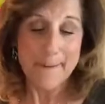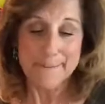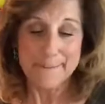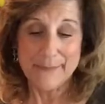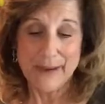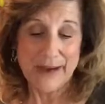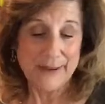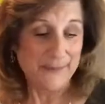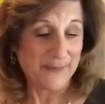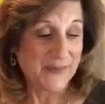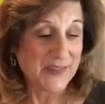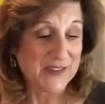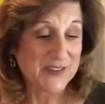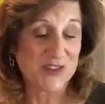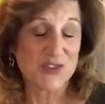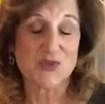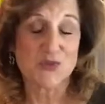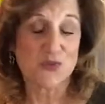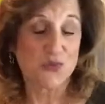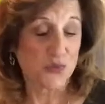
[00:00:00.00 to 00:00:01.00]
But this
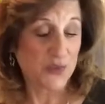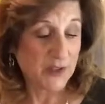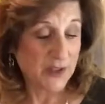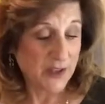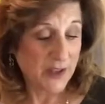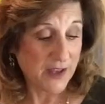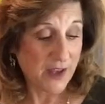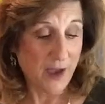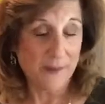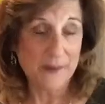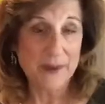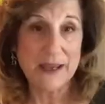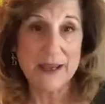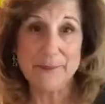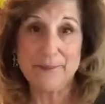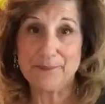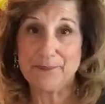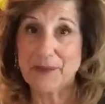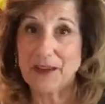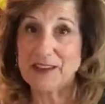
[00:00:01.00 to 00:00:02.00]
is really yummy.
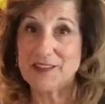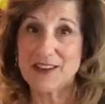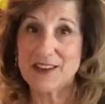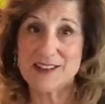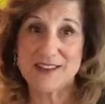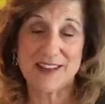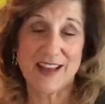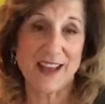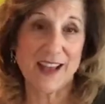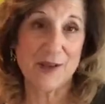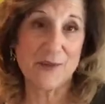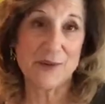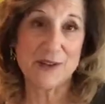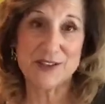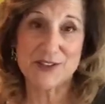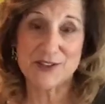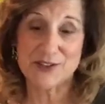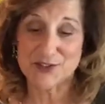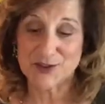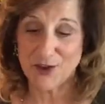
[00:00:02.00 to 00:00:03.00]
It tastes like I went
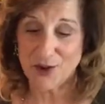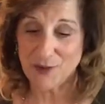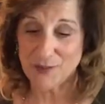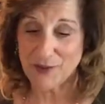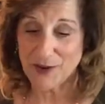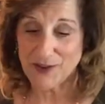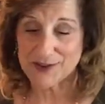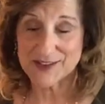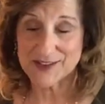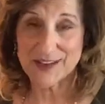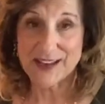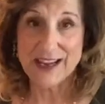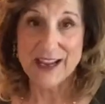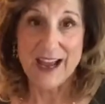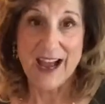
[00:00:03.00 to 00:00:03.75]
to Starbucks.